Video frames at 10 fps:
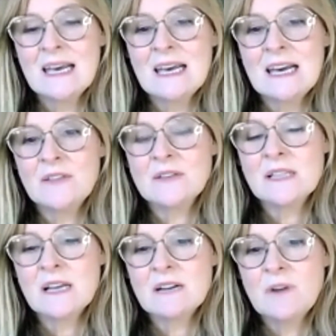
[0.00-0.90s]
There's
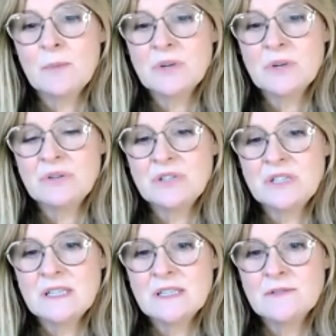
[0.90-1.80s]
a lot of
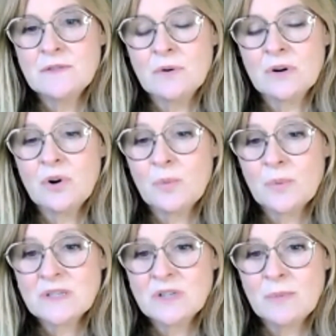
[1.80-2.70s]
opportunities for
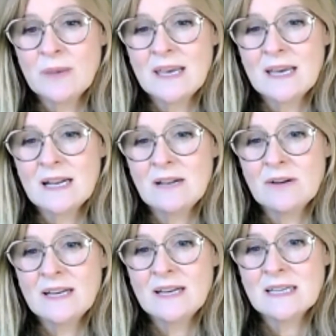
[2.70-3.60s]
corporates coming in and
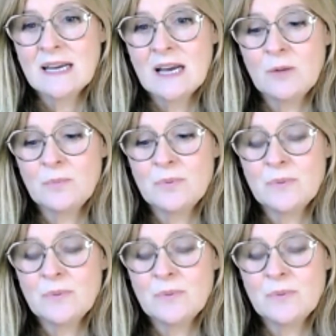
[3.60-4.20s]
looking to help